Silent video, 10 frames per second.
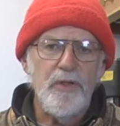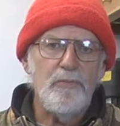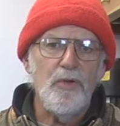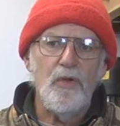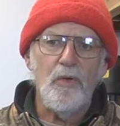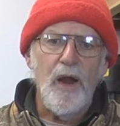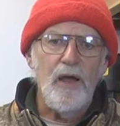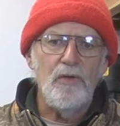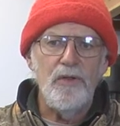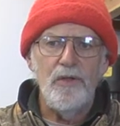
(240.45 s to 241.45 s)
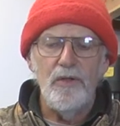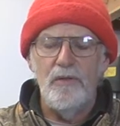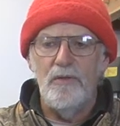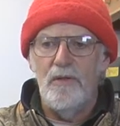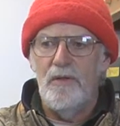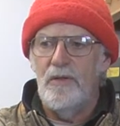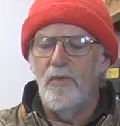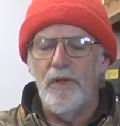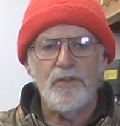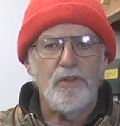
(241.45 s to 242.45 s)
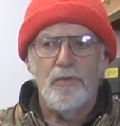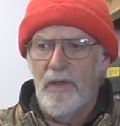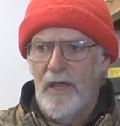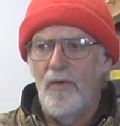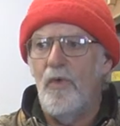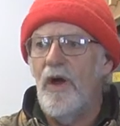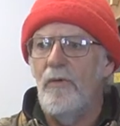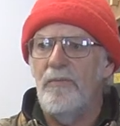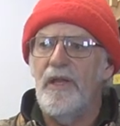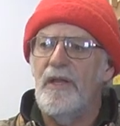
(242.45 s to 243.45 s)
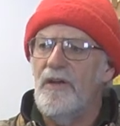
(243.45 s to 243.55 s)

people around, which there may well be,